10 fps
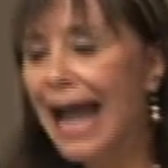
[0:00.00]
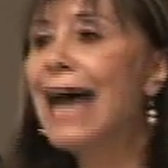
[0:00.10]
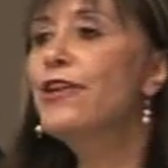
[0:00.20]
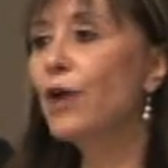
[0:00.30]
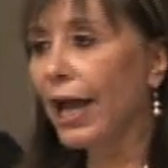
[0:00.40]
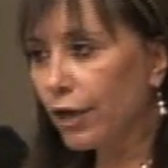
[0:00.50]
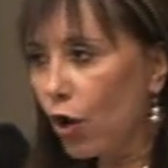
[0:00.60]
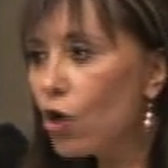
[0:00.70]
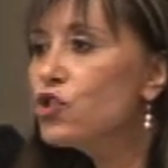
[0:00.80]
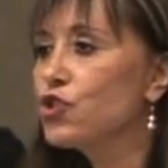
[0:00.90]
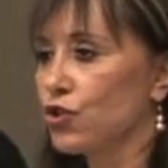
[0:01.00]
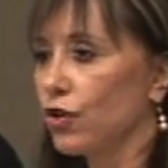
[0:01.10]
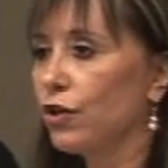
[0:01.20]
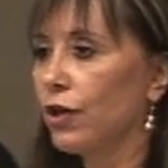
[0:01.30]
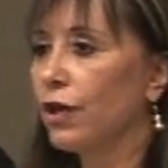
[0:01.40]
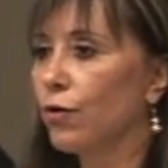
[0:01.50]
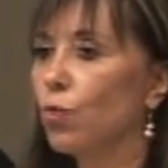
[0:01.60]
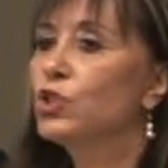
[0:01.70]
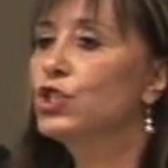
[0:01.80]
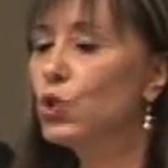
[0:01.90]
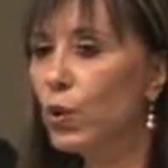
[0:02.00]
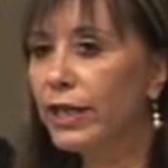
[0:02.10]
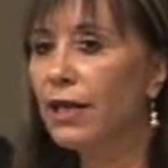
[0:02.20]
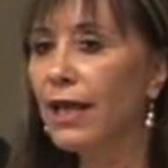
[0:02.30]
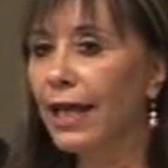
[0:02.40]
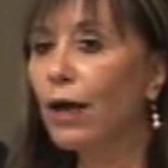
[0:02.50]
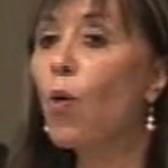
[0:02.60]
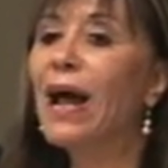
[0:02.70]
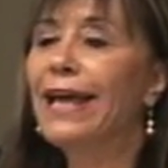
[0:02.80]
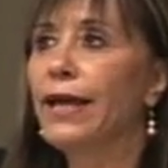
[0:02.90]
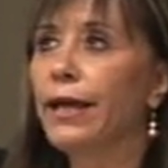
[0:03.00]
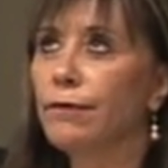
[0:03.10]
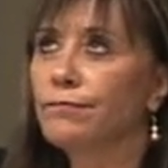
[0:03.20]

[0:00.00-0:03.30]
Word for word: and I also was doing a